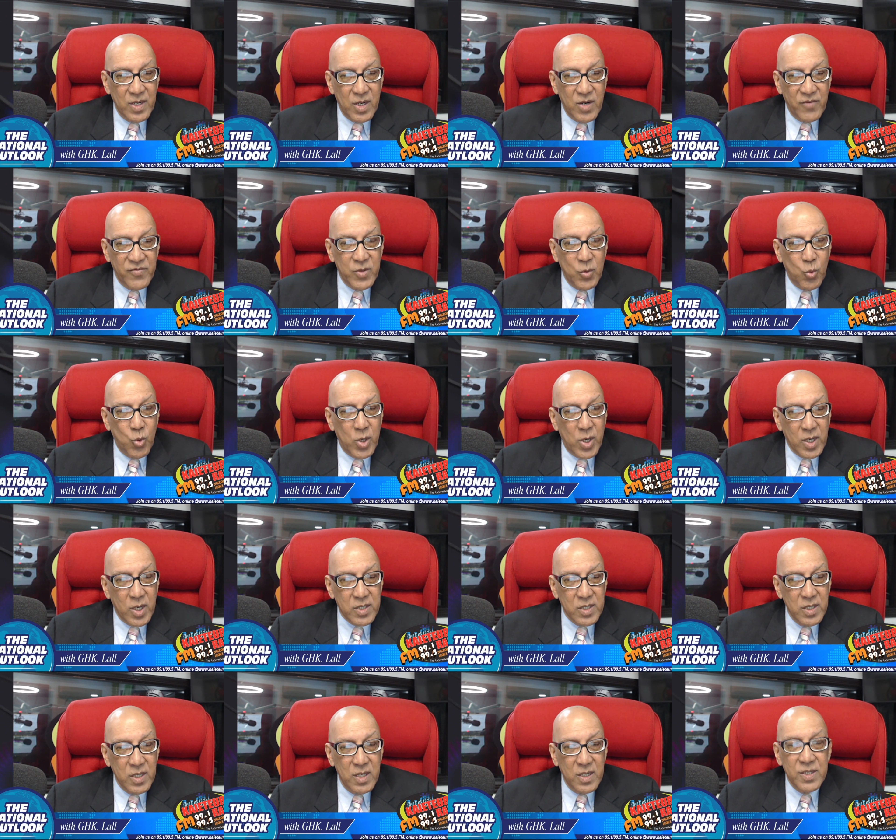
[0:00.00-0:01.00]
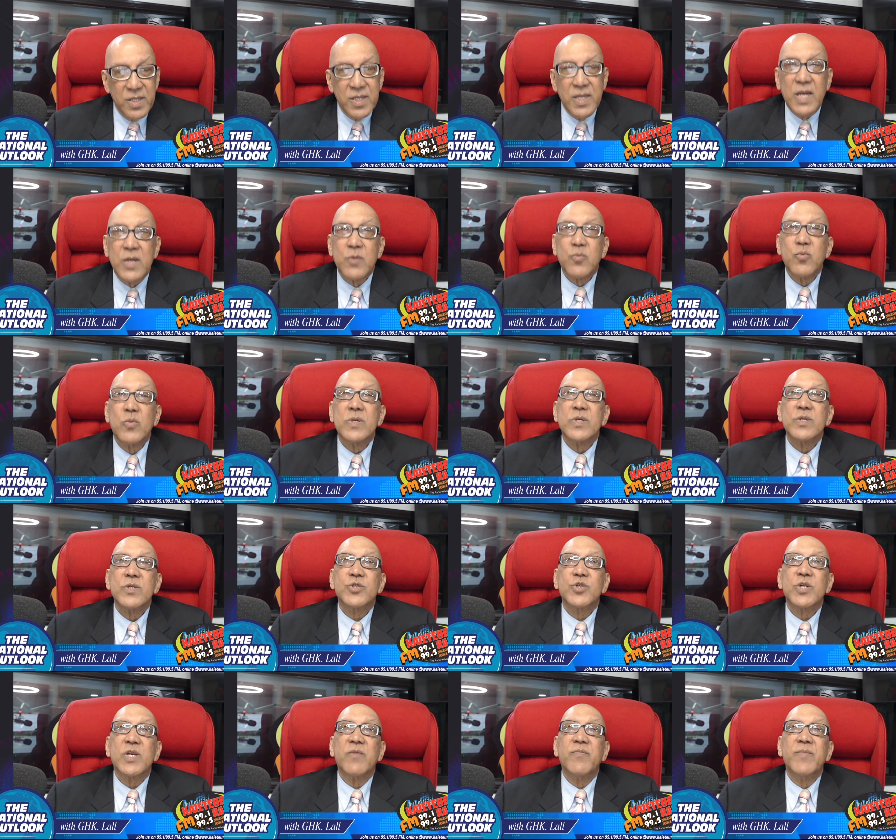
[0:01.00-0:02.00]
of the work that
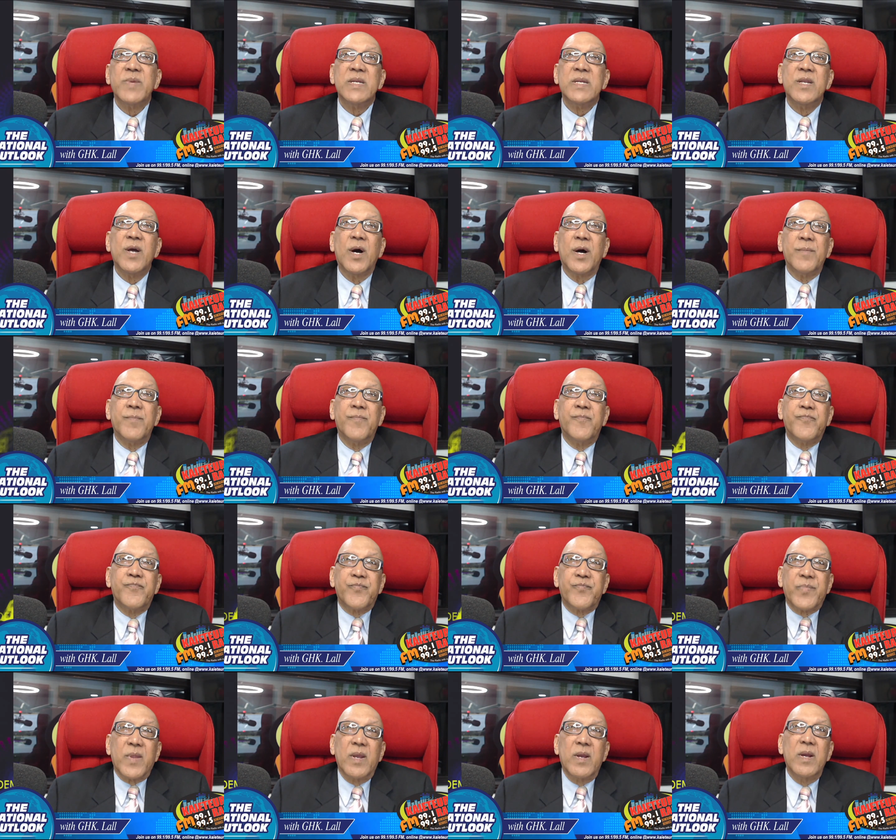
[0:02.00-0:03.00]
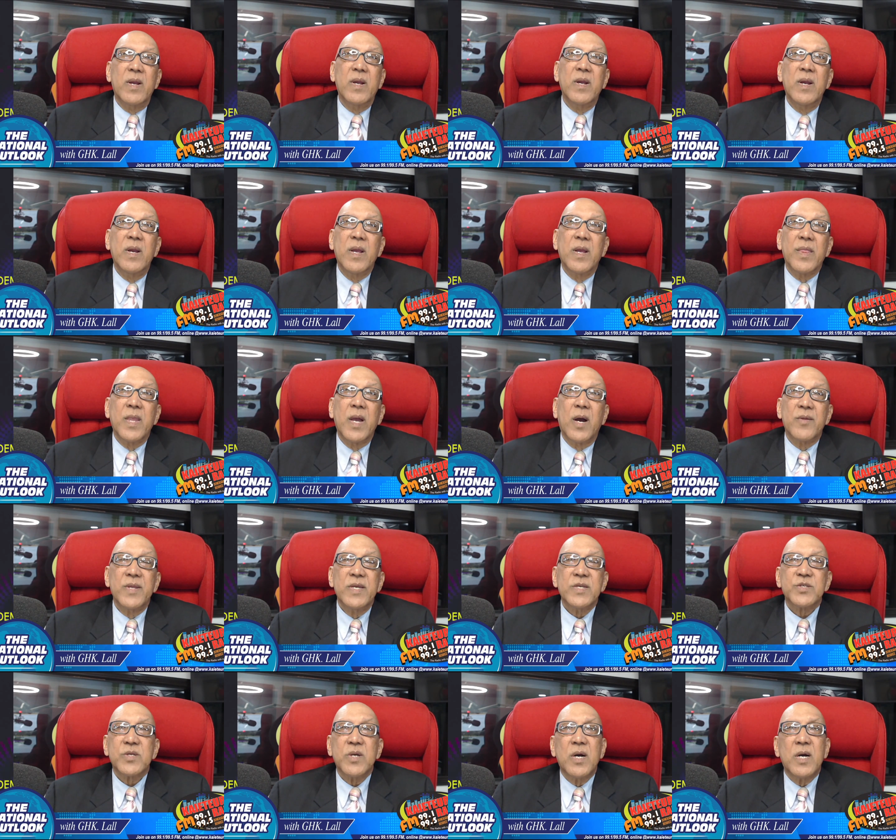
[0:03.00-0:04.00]
should have been done. Now,
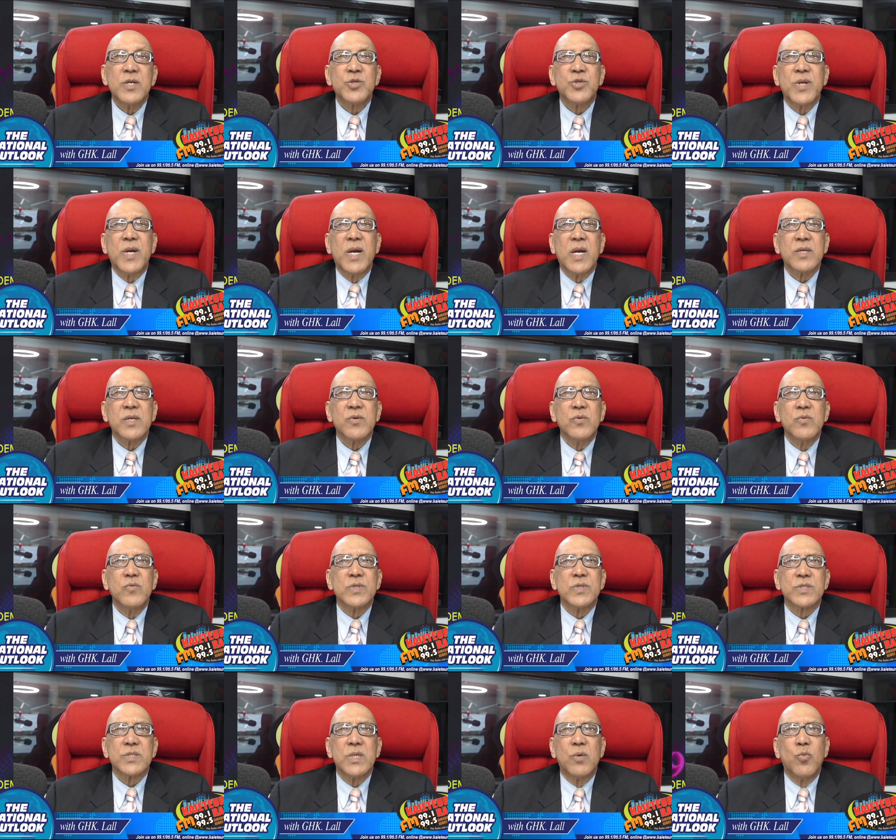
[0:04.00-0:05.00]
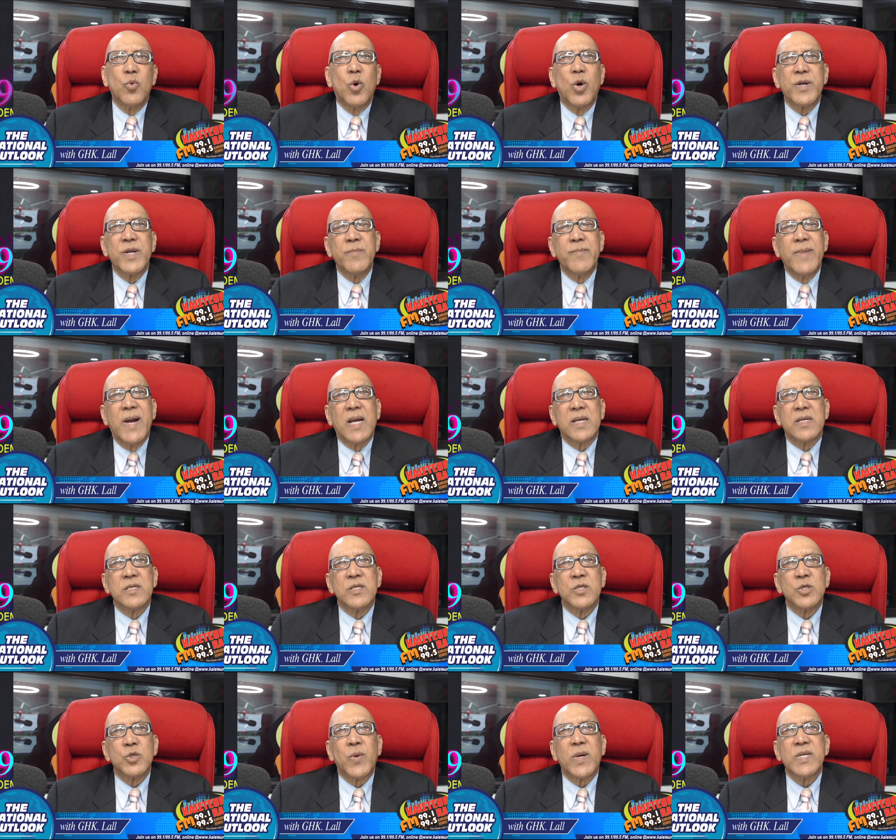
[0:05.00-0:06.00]
this contract was awarded back
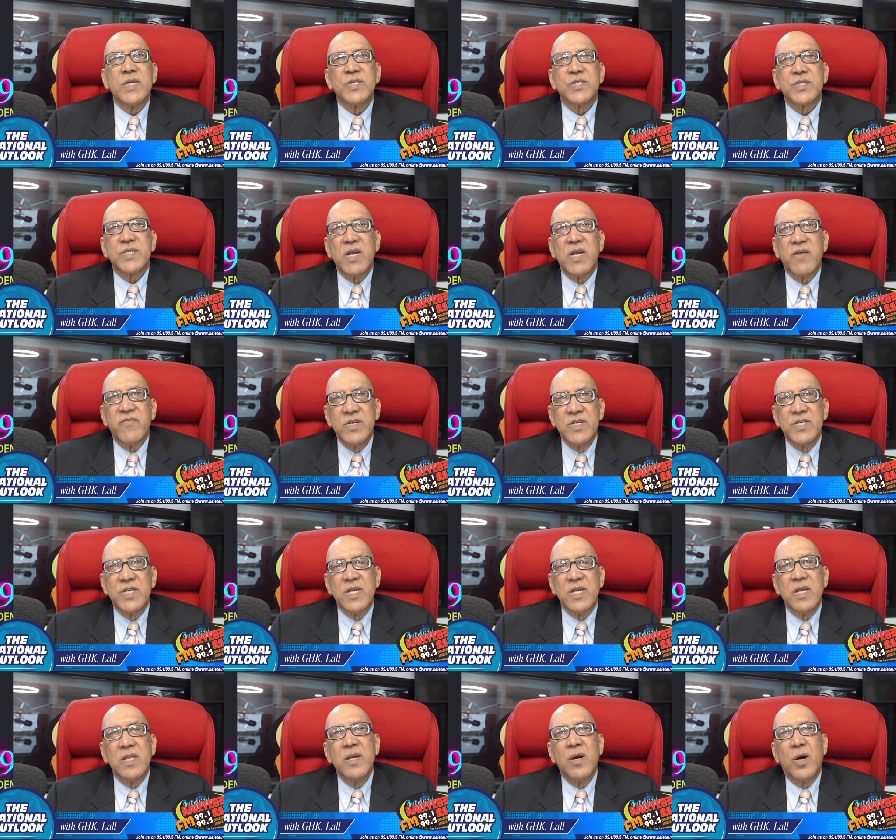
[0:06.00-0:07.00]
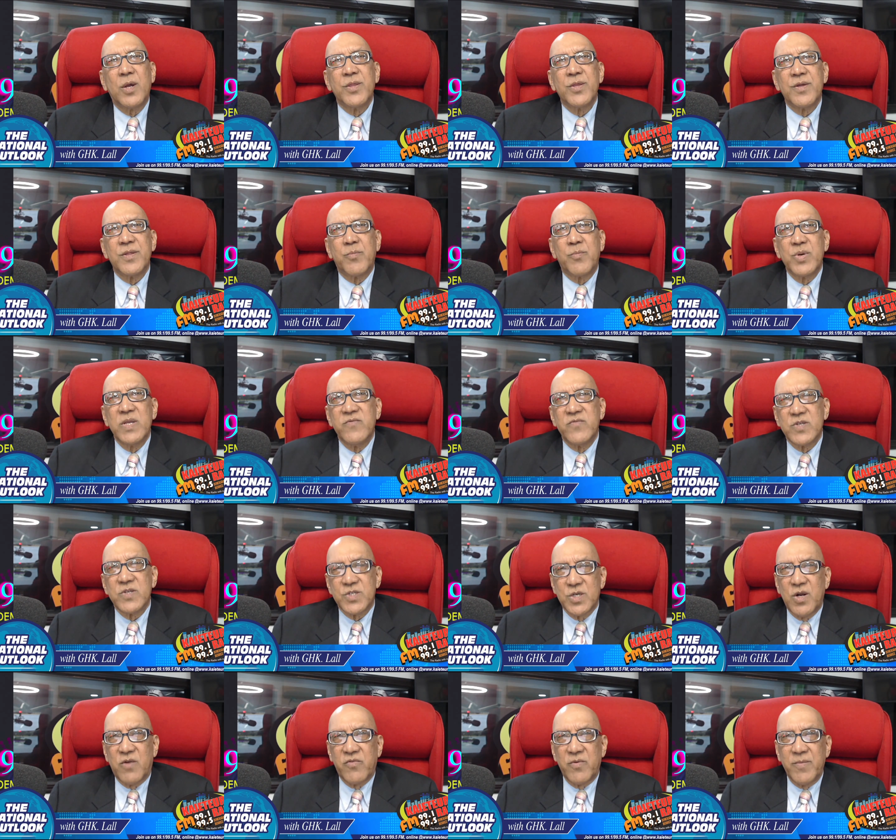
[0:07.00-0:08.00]
in 2017 under the
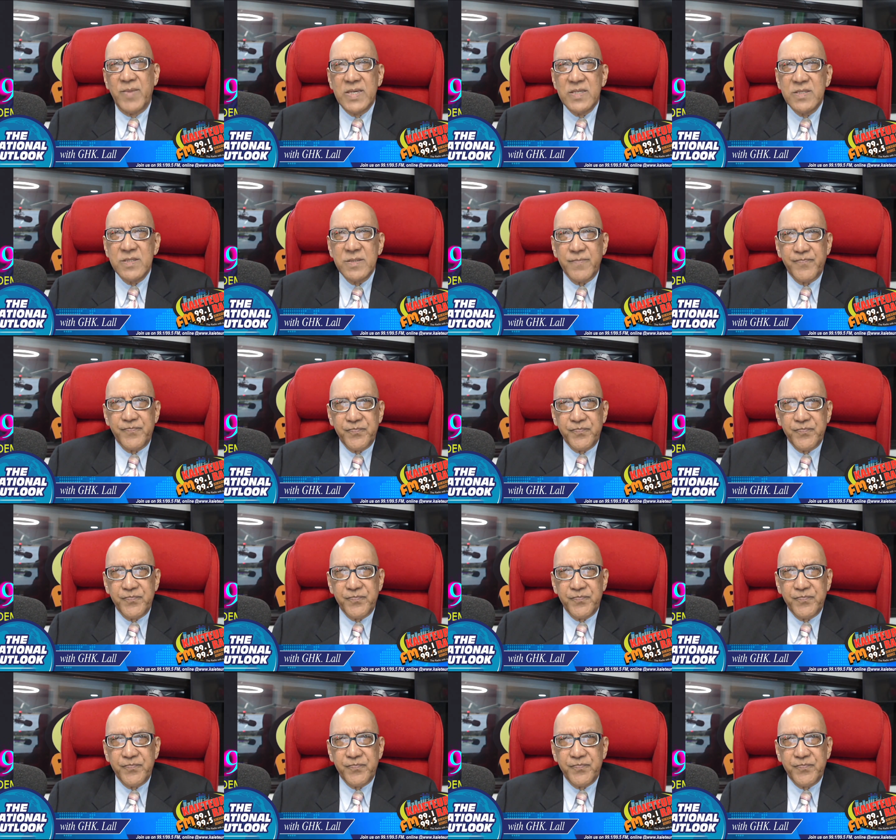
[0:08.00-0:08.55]
previous government,